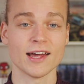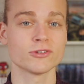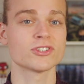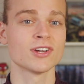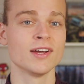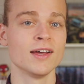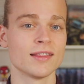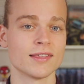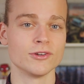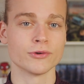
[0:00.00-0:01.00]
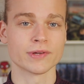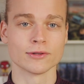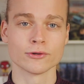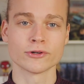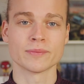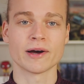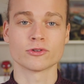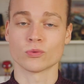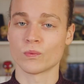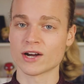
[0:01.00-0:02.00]
it out, then you can learn
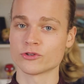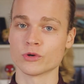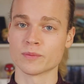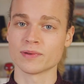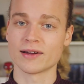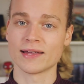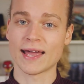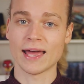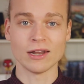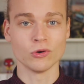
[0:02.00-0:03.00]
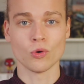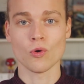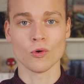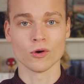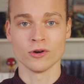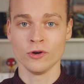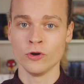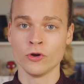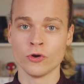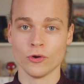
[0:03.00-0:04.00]
about where to apply hen or
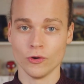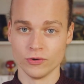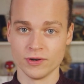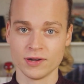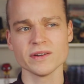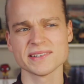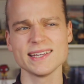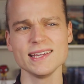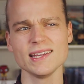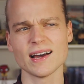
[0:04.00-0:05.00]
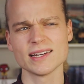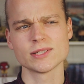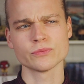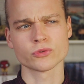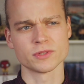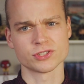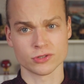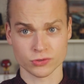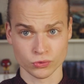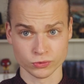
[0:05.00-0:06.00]
hun. One key item from this
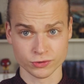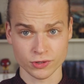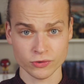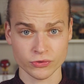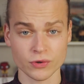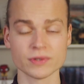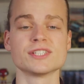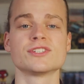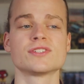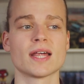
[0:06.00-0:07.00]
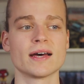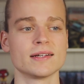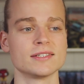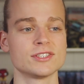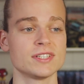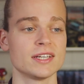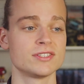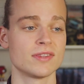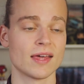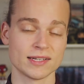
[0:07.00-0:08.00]
article to note though is that it
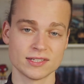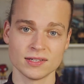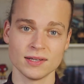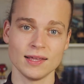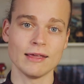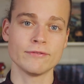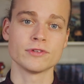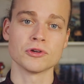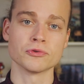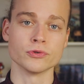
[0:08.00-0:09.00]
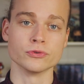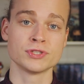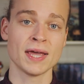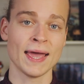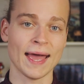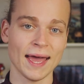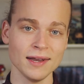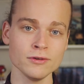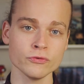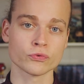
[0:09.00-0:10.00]
says that if you use
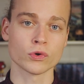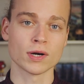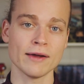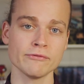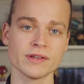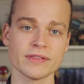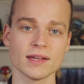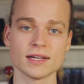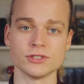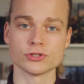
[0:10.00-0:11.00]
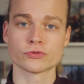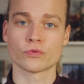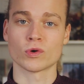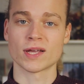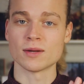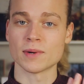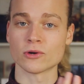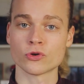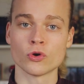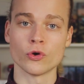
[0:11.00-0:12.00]
hen for everything and just forget
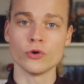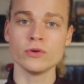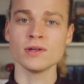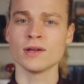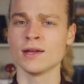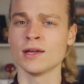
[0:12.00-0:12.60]
about hun,